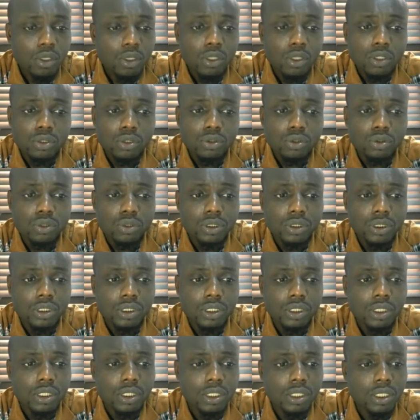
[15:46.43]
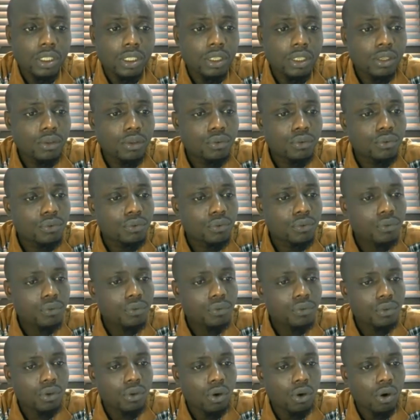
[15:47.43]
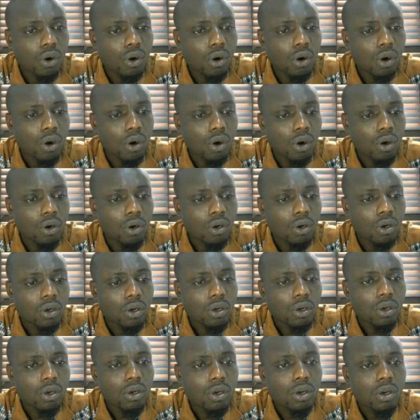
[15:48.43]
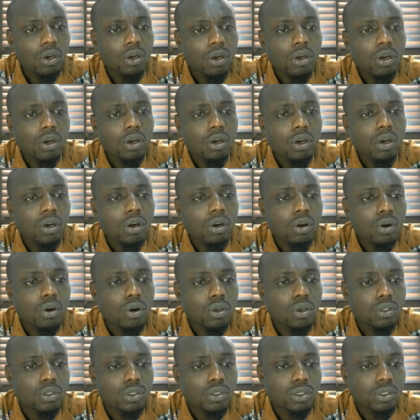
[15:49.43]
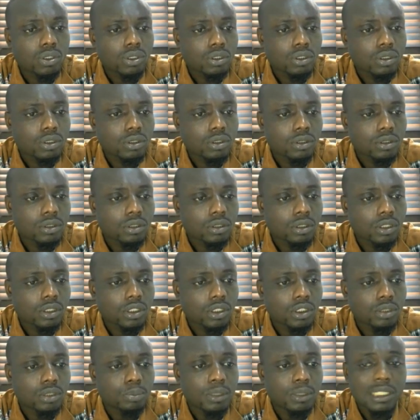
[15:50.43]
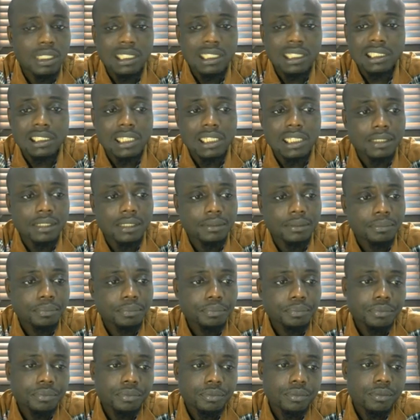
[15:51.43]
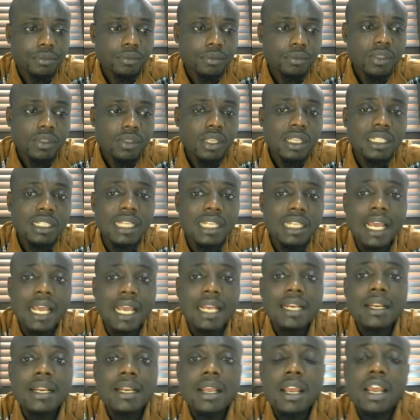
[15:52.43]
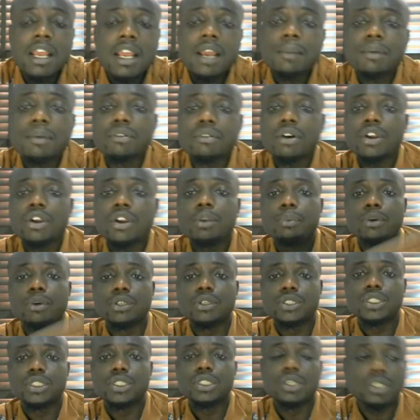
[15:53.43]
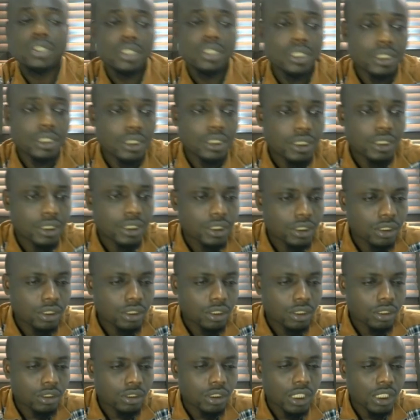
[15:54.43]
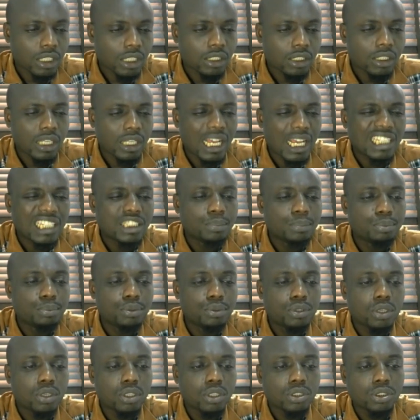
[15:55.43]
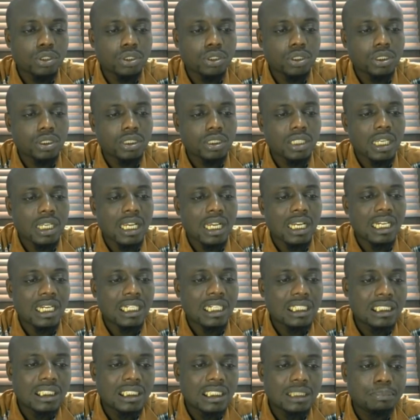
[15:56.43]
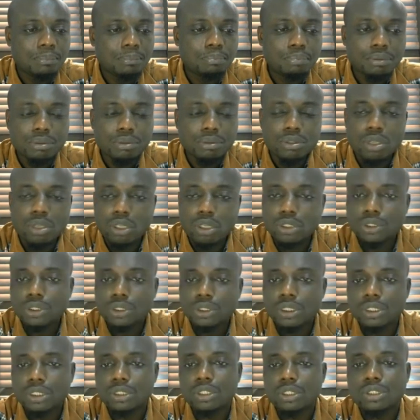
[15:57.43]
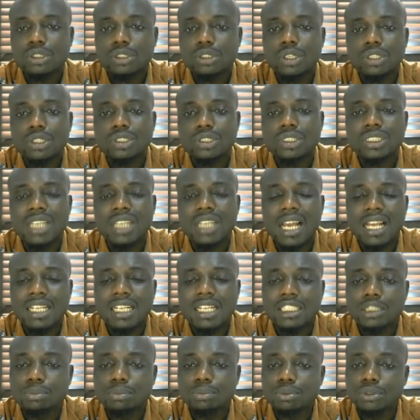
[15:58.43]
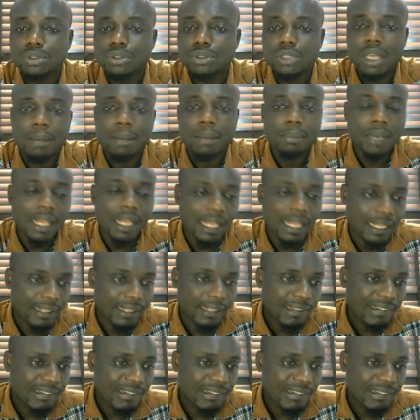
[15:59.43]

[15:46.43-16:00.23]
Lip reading: to see if your course is being listed. Then before you proceed on this, check the eligible countries, those countries that are eligible to apply.